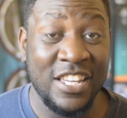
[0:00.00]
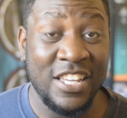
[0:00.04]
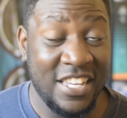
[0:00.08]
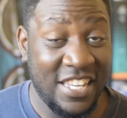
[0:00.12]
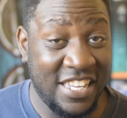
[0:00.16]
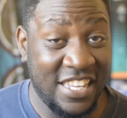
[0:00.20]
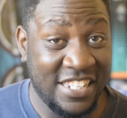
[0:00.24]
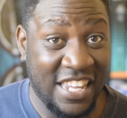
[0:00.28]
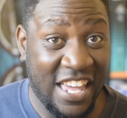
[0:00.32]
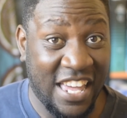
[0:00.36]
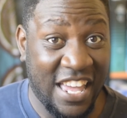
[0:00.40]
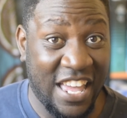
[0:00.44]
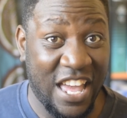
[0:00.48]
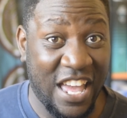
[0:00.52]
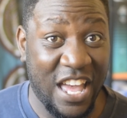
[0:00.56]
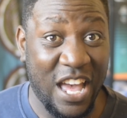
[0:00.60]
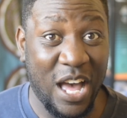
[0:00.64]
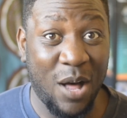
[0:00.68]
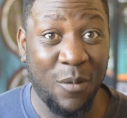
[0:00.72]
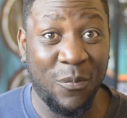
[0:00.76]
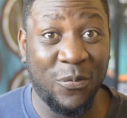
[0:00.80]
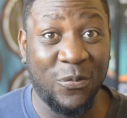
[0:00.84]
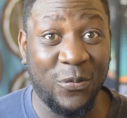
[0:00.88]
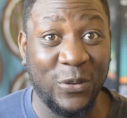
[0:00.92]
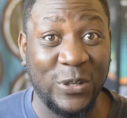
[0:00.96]
is a
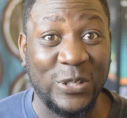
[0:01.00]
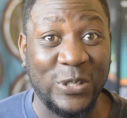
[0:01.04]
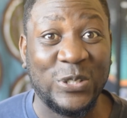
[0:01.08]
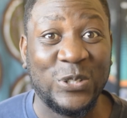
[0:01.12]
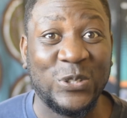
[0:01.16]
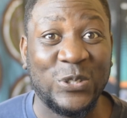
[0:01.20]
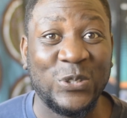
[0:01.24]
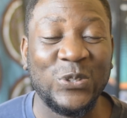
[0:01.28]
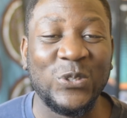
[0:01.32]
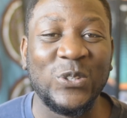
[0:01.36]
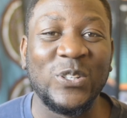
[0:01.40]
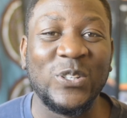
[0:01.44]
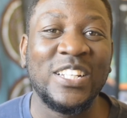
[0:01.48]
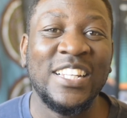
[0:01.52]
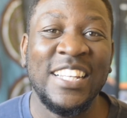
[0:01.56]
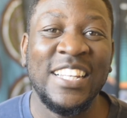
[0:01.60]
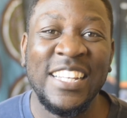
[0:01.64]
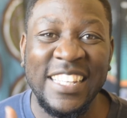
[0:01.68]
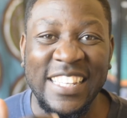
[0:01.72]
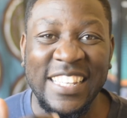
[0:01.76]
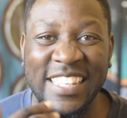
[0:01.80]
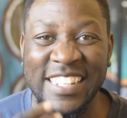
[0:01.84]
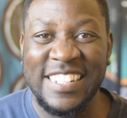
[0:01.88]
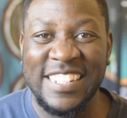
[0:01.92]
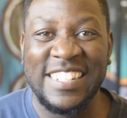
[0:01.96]
helpful tool
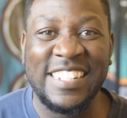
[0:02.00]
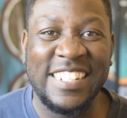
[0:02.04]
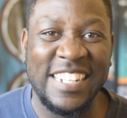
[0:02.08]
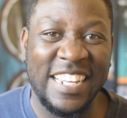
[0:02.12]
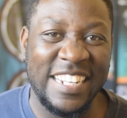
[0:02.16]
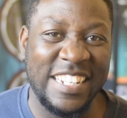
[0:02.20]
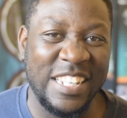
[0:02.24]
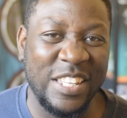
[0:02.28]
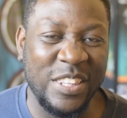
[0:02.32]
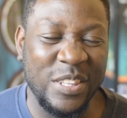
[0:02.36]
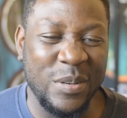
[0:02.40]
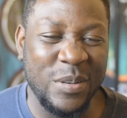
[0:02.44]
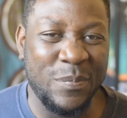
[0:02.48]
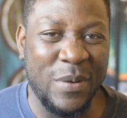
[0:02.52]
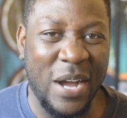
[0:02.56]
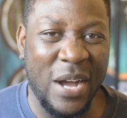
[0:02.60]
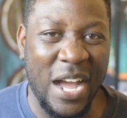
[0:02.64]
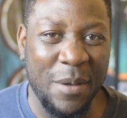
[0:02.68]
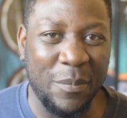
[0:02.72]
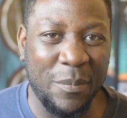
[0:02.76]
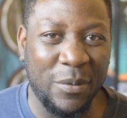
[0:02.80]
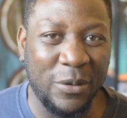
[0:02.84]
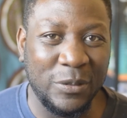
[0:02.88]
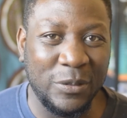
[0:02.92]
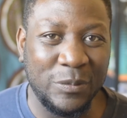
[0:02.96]
in studying the
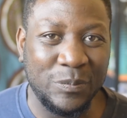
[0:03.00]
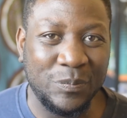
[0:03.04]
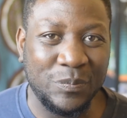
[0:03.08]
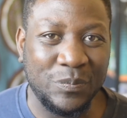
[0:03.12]
Bible.